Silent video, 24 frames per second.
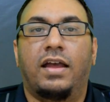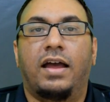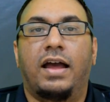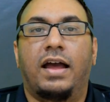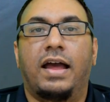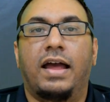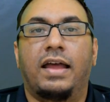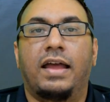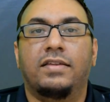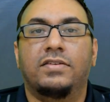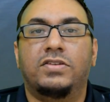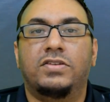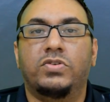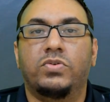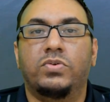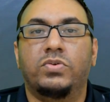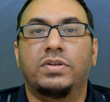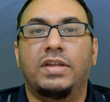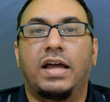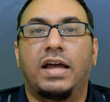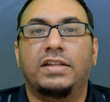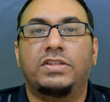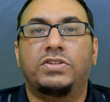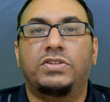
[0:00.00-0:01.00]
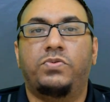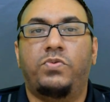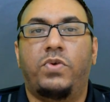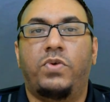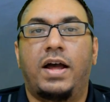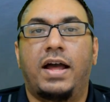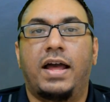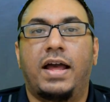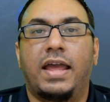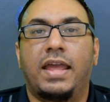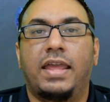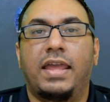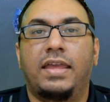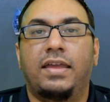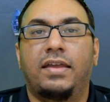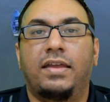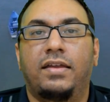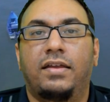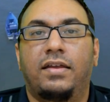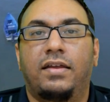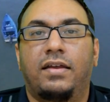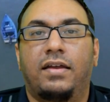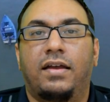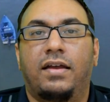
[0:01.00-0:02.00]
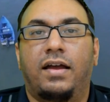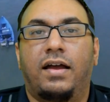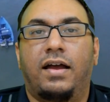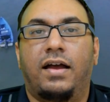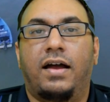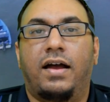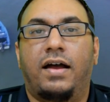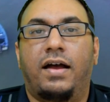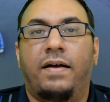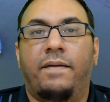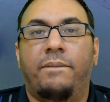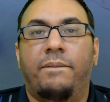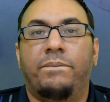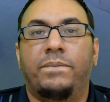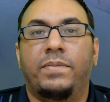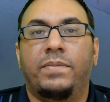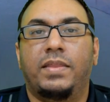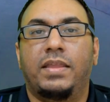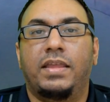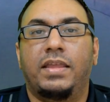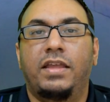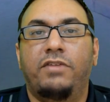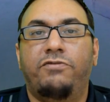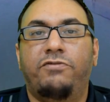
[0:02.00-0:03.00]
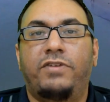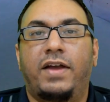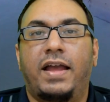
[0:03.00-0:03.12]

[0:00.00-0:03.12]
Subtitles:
And so that's why, if